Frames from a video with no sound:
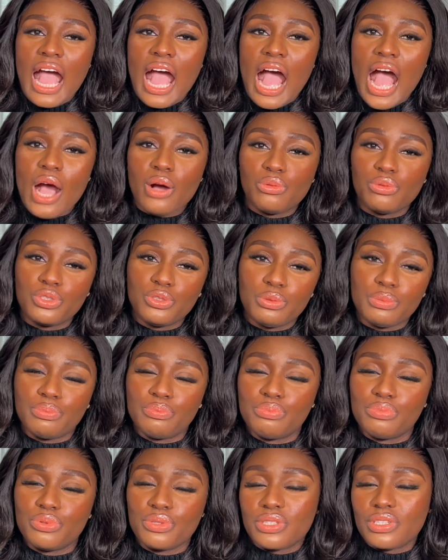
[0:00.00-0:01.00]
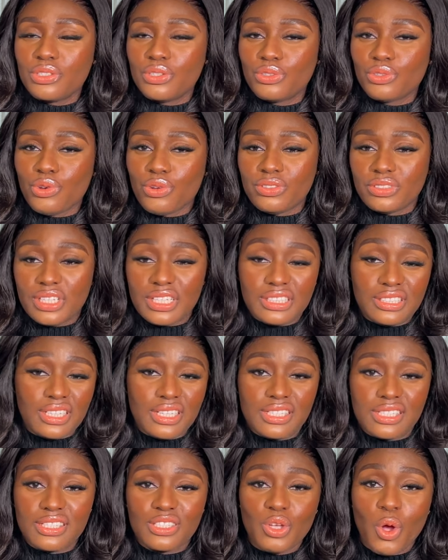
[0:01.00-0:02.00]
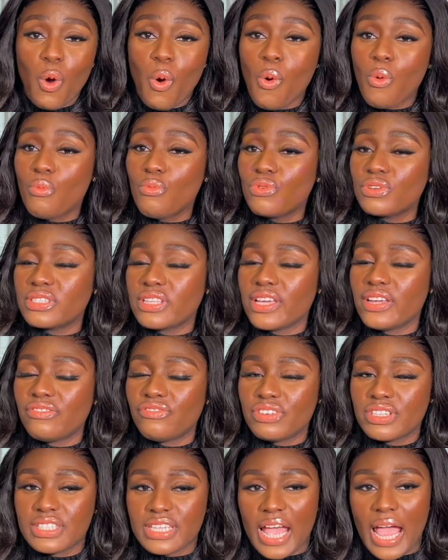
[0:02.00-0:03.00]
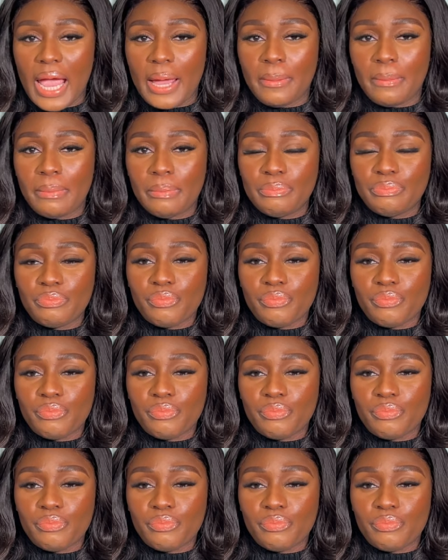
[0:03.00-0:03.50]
I would be putting on contact lenses almost every time.